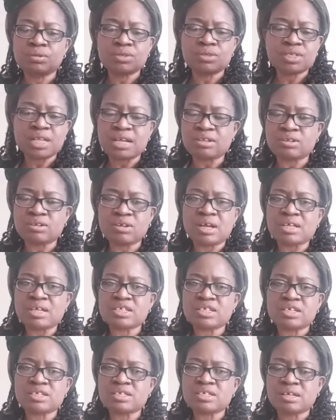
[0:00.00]
start to
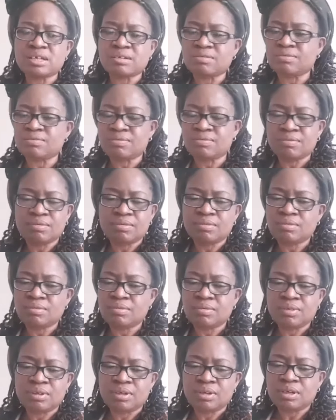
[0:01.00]
ask yourself,
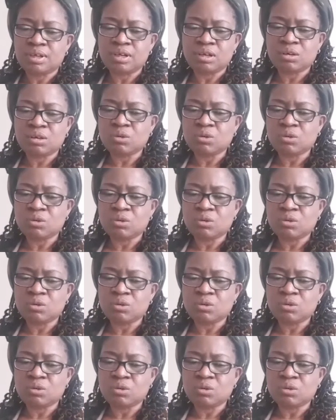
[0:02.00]
you